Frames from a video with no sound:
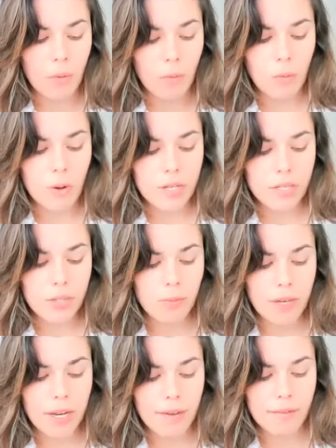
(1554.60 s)
Once
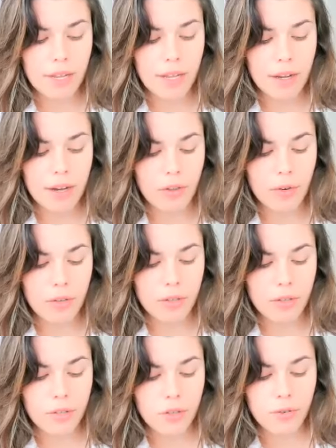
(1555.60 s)
we navigated through
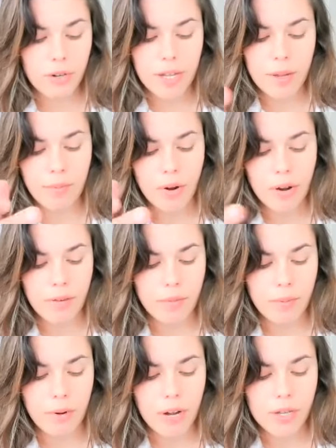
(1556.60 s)
this tricky part of
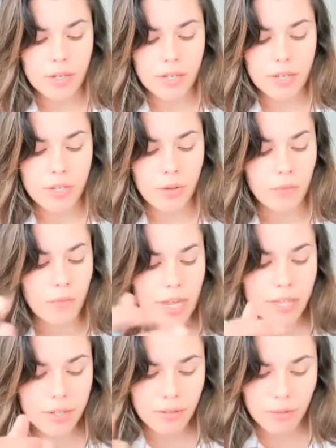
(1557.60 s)
the process, the
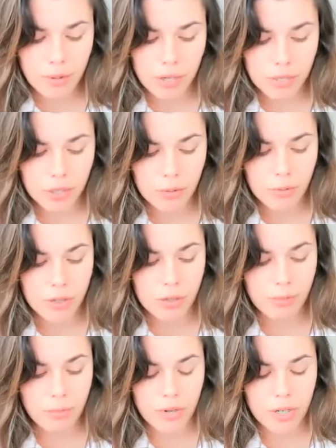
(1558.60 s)
rest of the project
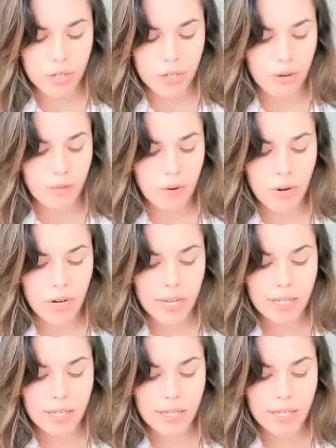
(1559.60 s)
was pretty straightforward.